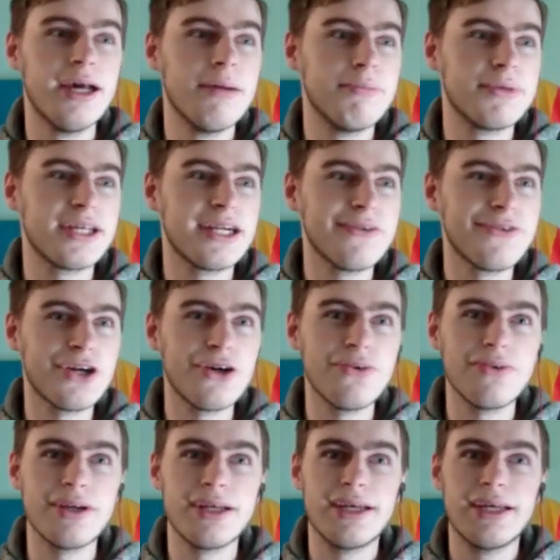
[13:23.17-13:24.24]
But then if you don't
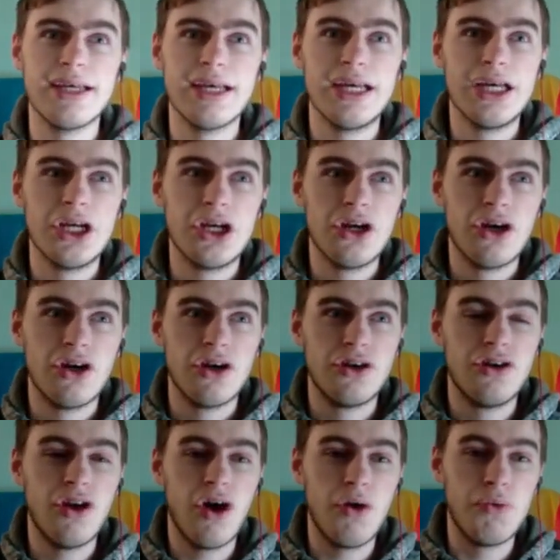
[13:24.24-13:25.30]

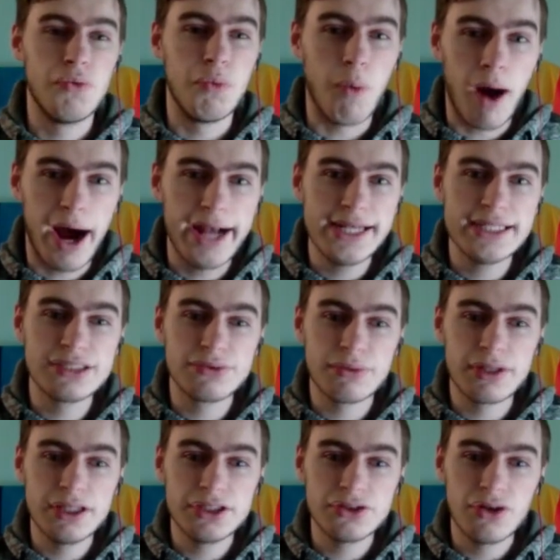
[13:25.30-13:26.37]
know why it's
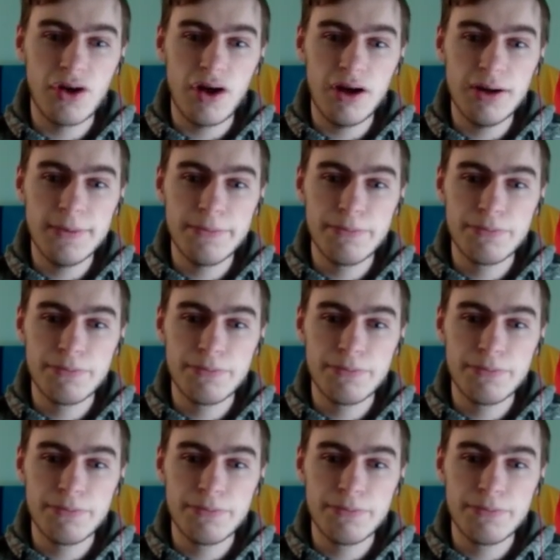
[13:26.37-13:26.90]
really strong,